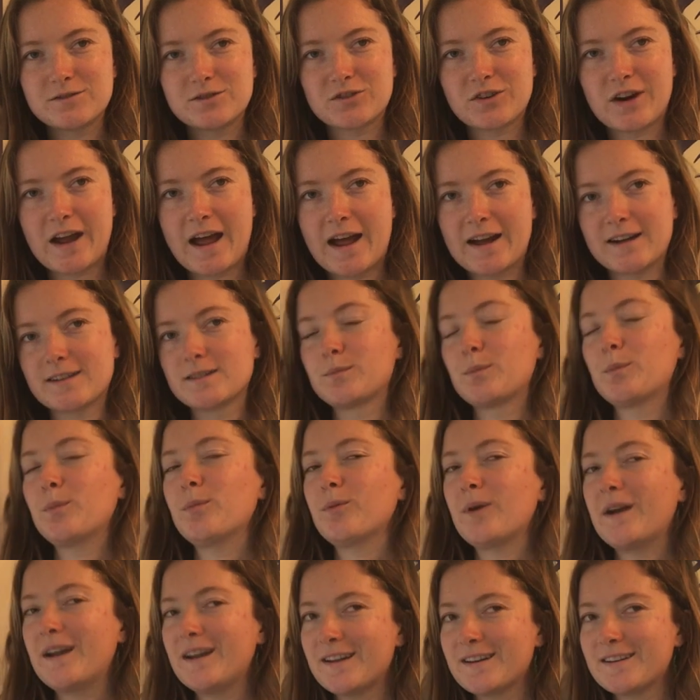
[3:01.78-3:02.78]
tract,
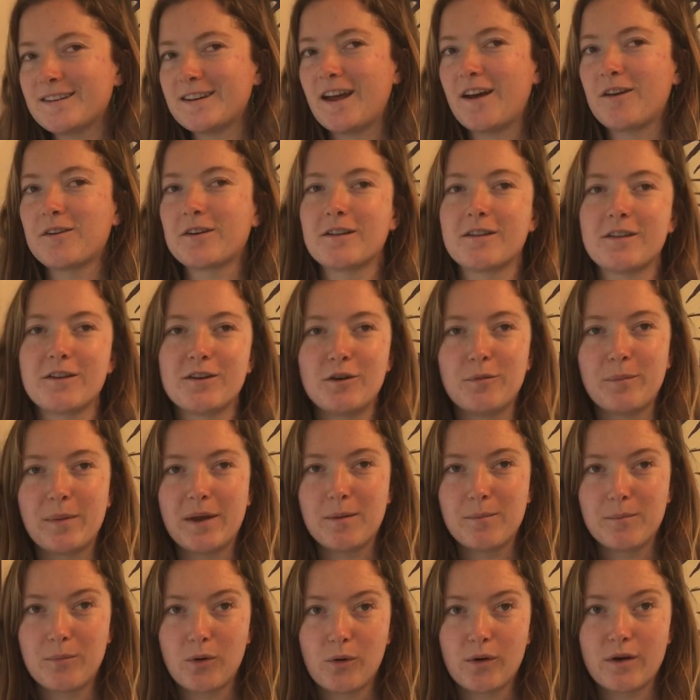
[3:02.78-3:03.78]
break it down a little
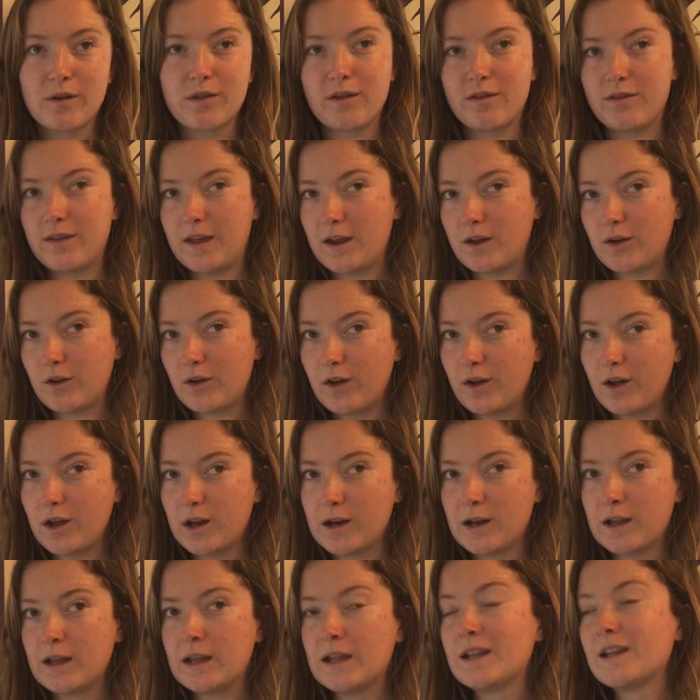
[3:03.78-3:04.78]
bit more than they could
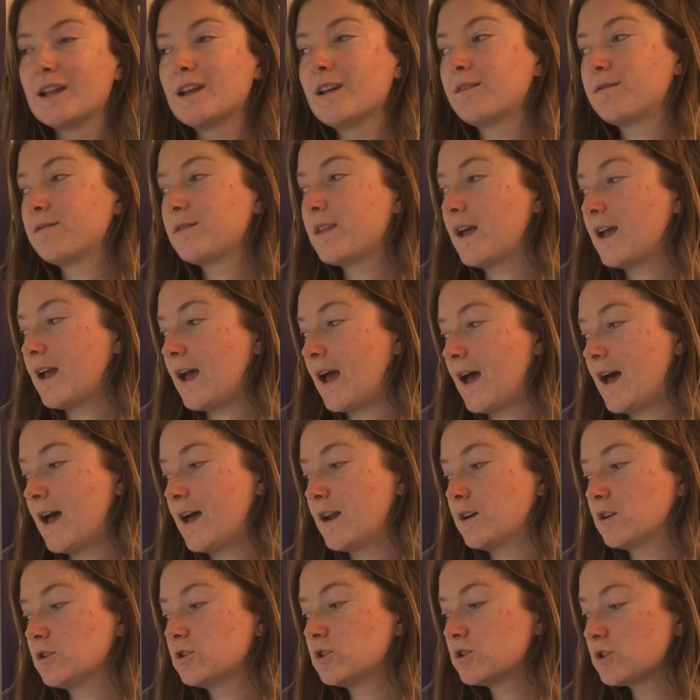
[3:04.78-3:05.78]
if they had
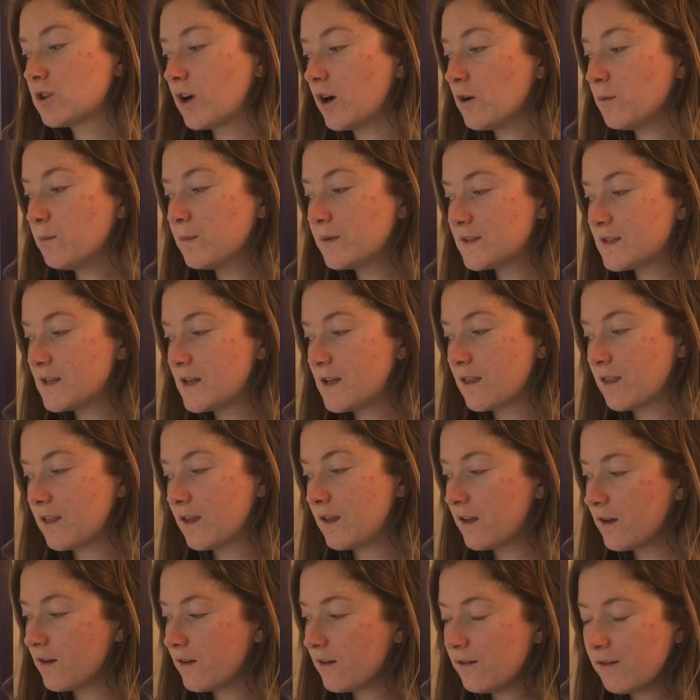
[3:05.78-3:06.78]
sharp teeth
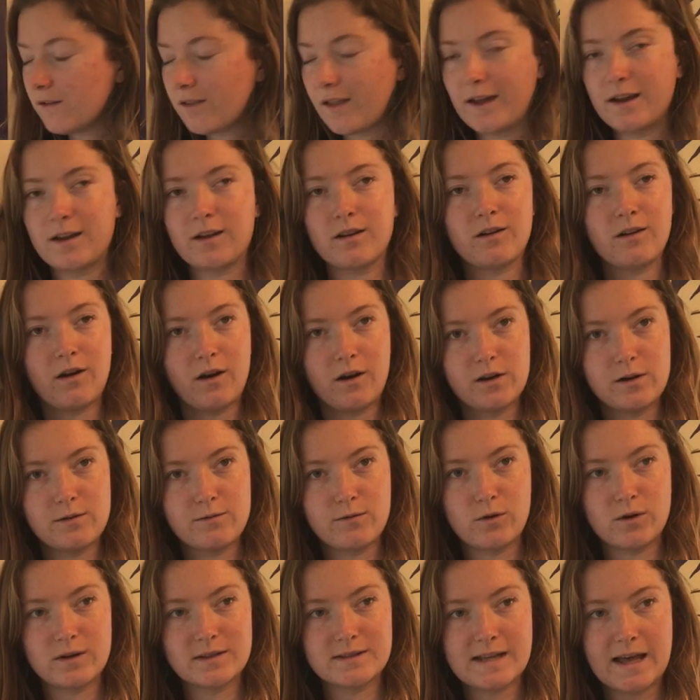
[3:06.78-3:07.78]
here, like
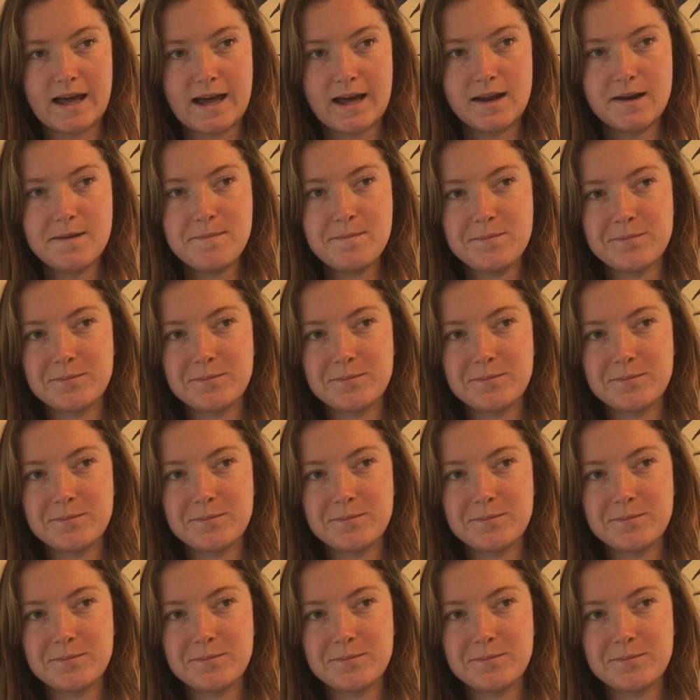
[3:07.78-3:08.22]
carnivores had.